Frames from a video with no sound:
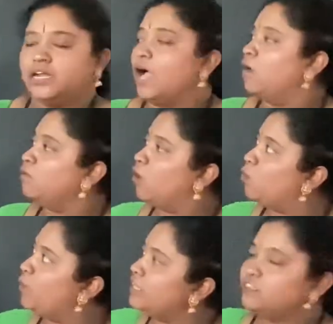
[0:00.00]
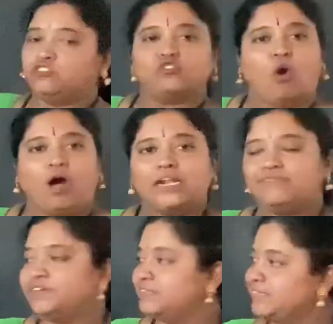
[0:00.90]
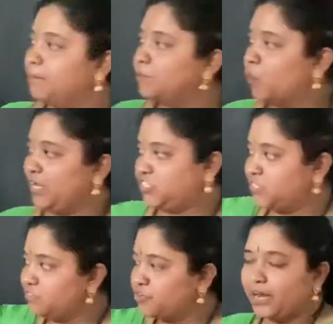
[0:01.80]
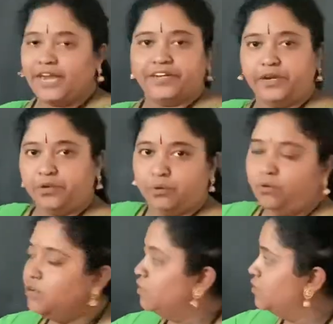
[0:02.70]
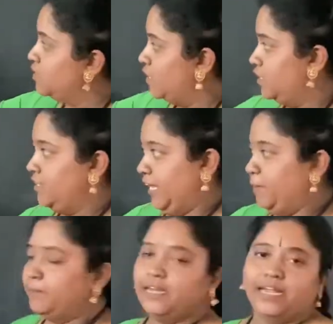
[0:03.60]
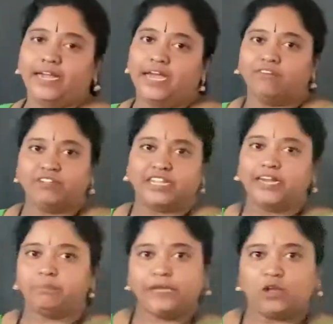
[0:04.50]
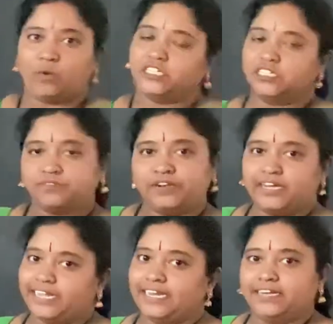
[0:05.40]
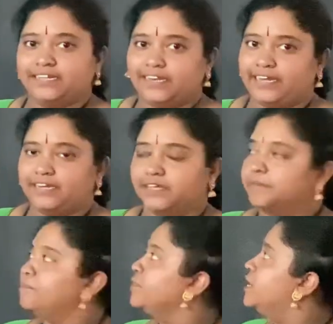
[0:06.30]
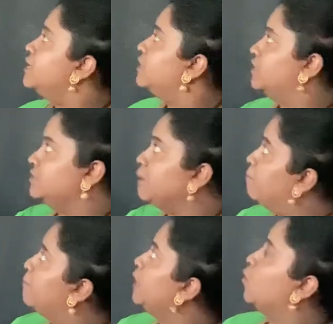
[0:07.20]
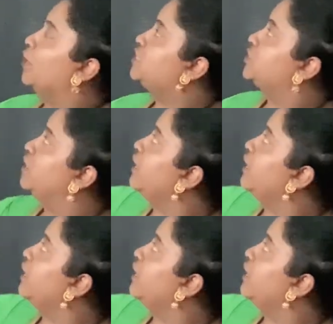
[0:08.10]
Now we'll solve some questions related to the table, and after that big questions we'll deal little later. The simple question,